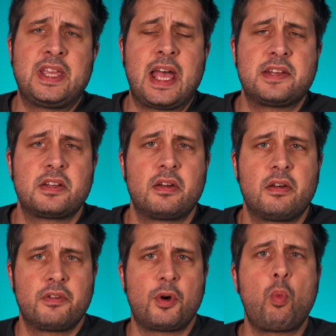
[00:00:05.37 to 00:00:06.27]
get,
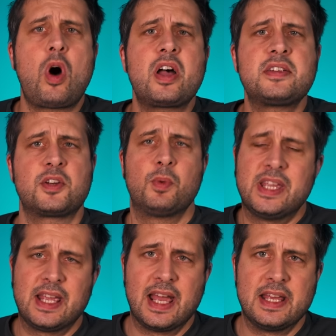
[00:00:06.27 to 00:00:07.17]
the wiser we
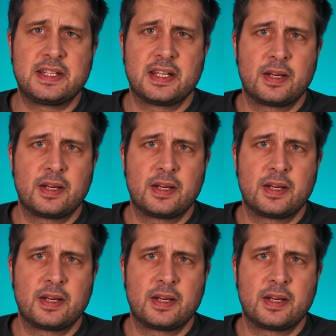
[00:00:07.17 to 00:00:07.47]
get.